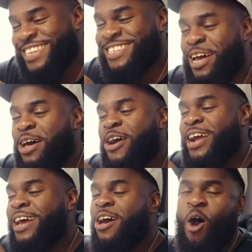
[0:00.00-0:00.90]
Listen, all
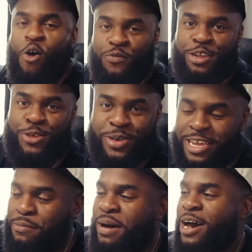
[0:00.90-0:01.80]
right. Hopefully you
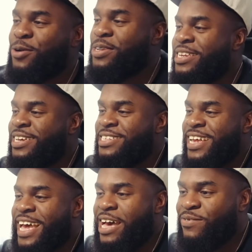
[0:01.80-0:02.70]
get a bottle that
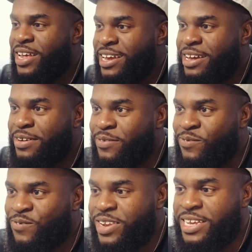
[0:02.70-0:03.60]
doesn't have like
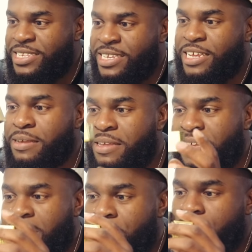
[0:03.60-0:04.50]
flakes in it.
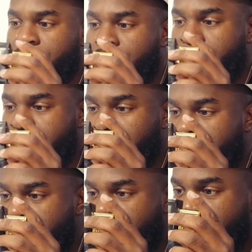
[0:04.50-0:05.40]
But the
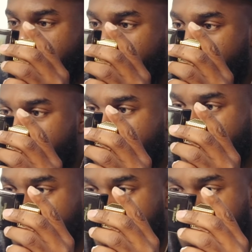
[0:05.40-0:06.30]
missus said something.
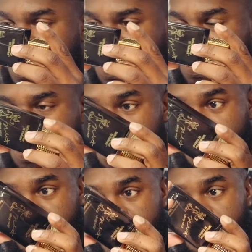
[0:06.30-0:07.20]
No, that's just
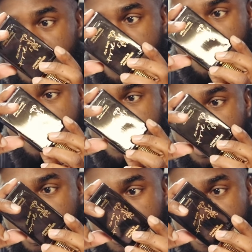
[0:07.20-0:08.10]
some type of,
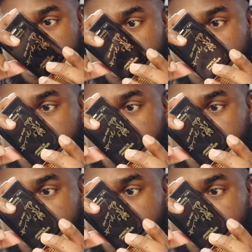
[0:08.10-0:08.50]
I don't know.